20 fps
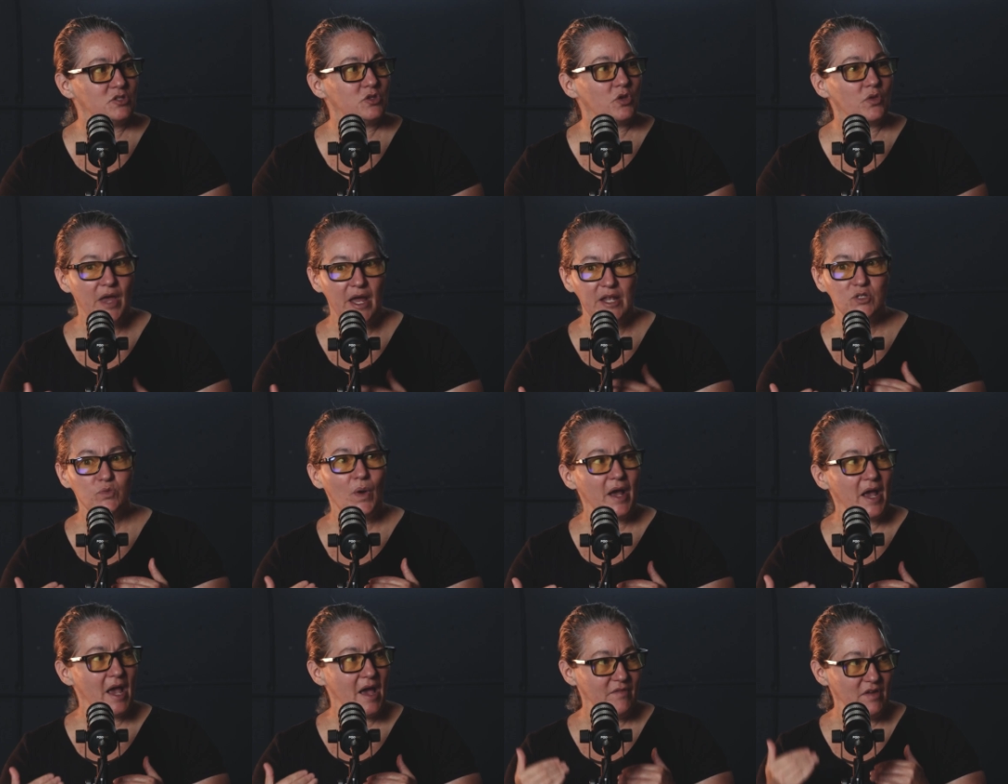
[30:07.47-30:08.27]
And so that's
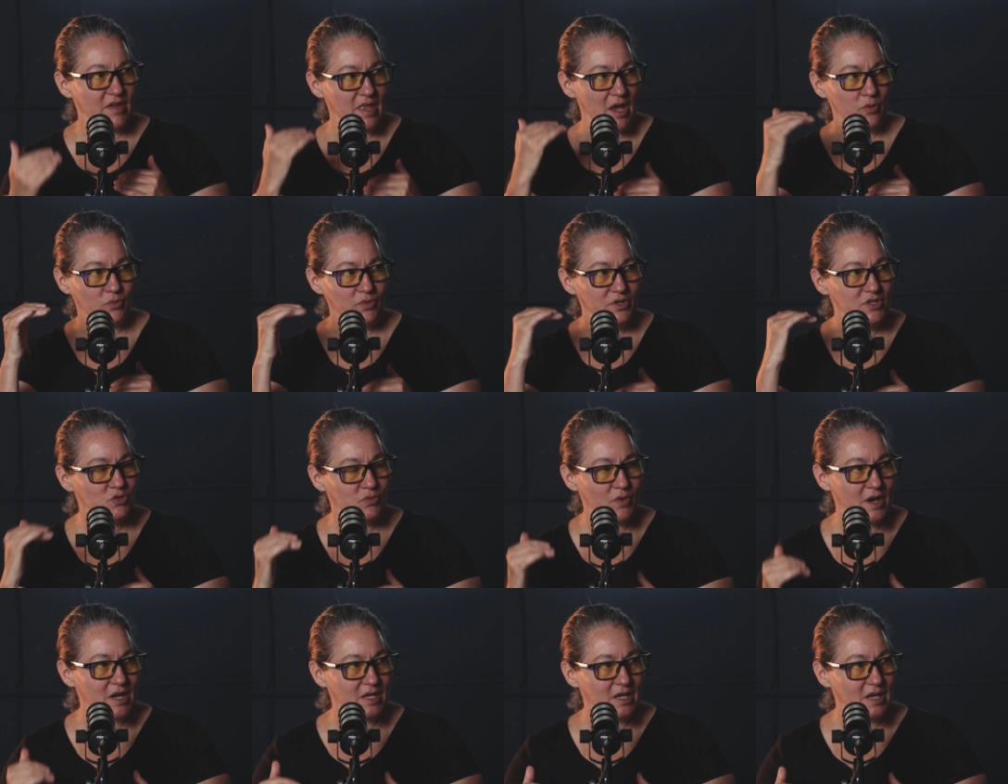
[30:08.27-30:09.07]
why having that
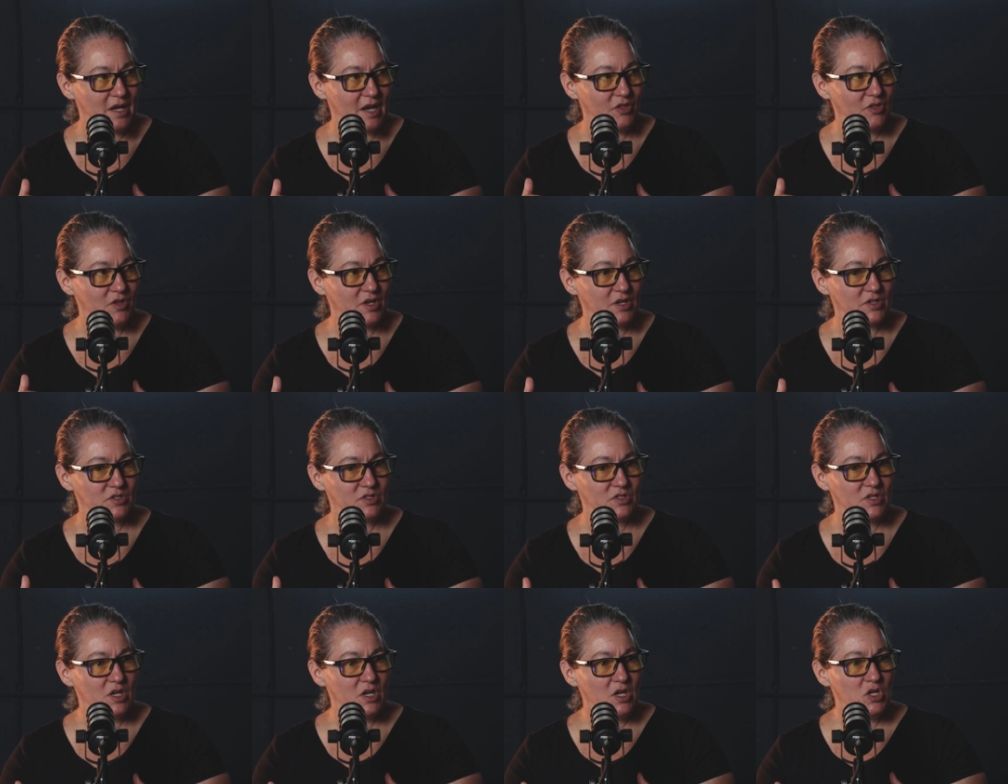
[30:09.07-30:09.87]
risk ranking, I think,
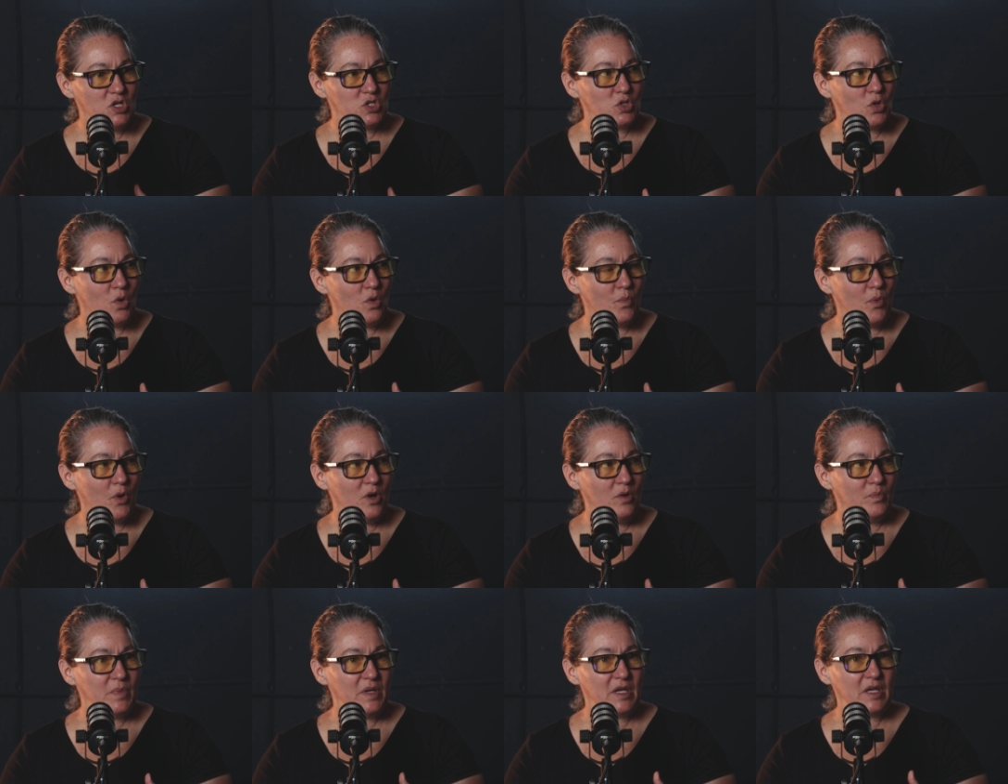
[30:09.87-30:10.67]
is so
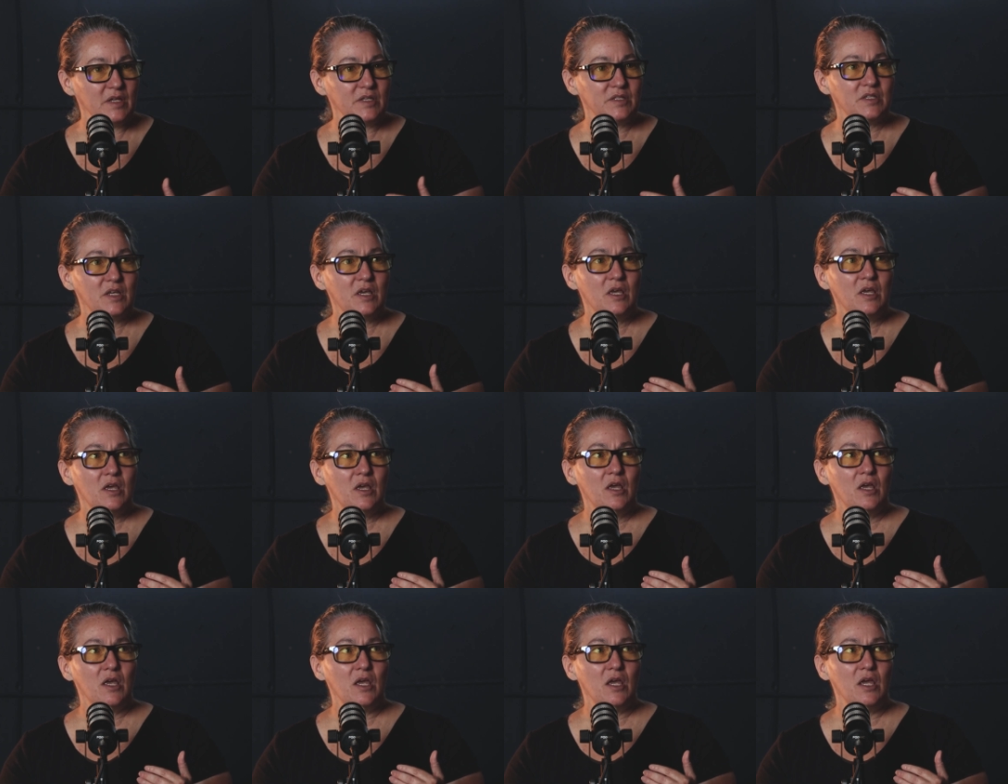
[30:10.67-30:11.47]
important, because
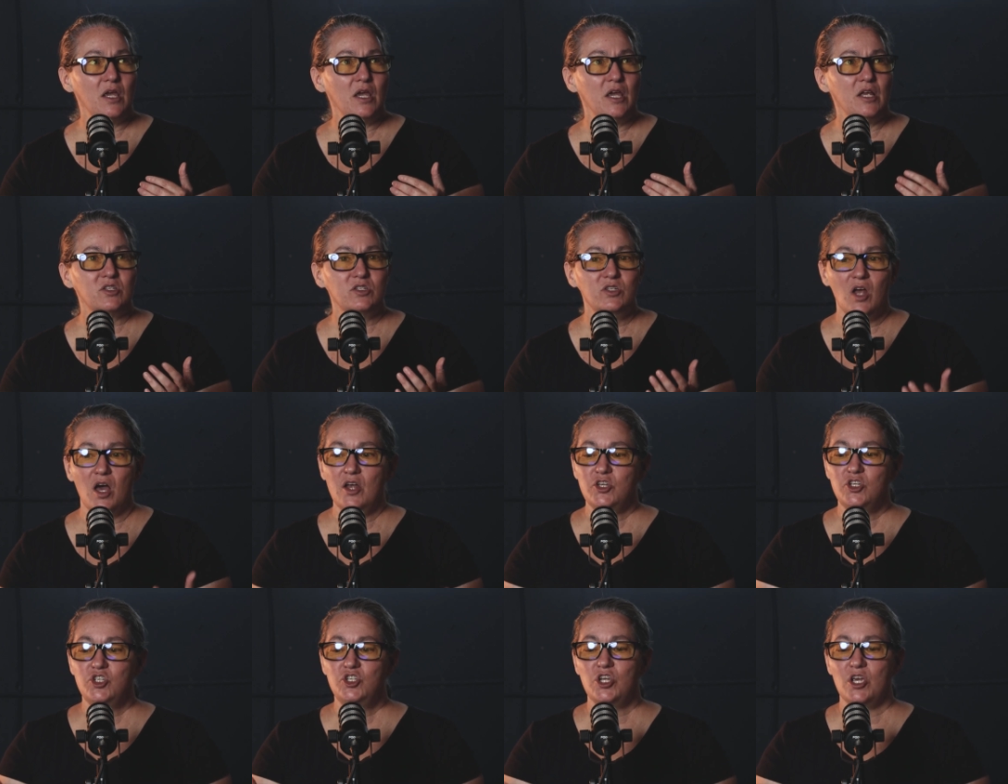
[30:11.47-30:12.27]
it's
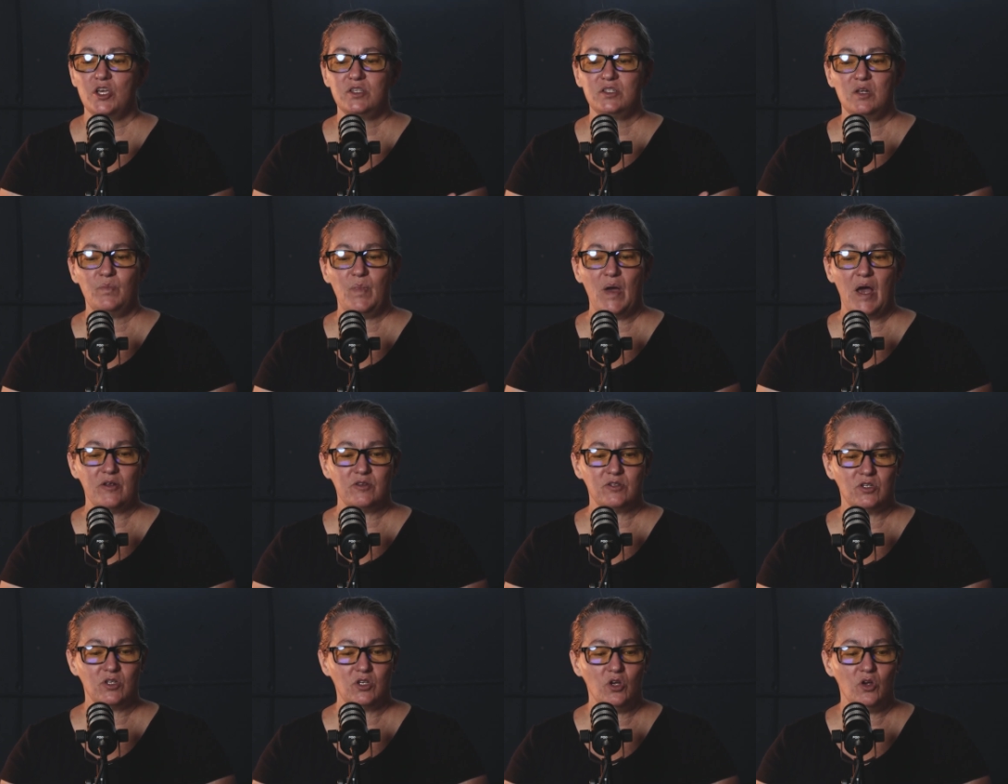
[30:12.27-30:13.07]
not just
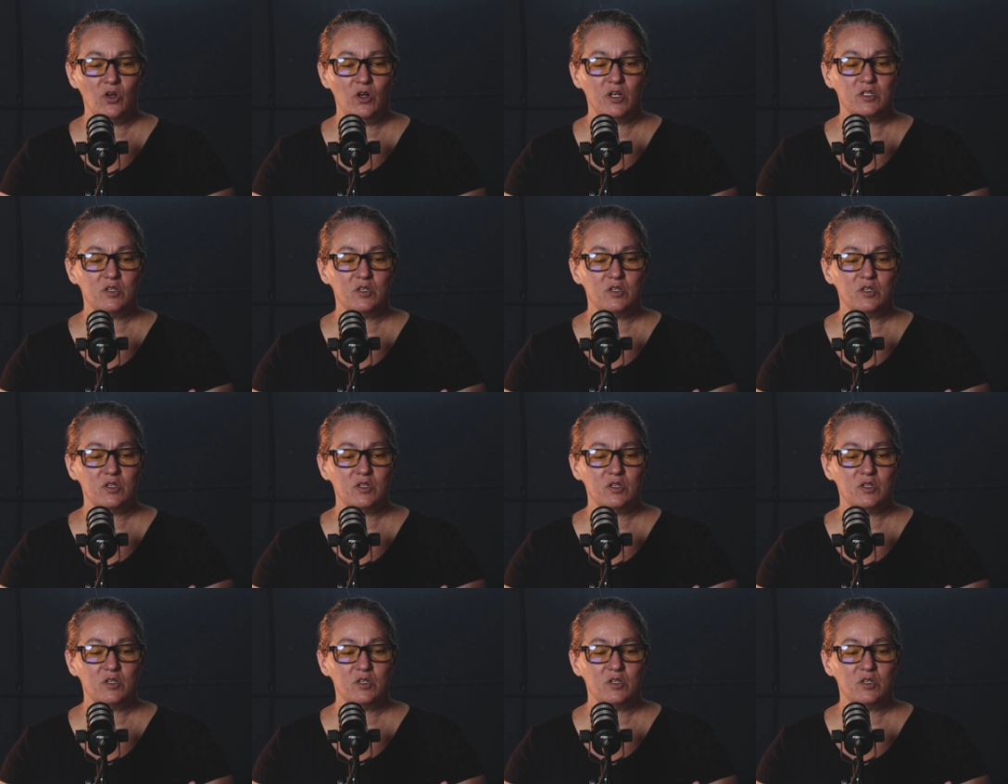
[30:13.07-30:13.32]
about security.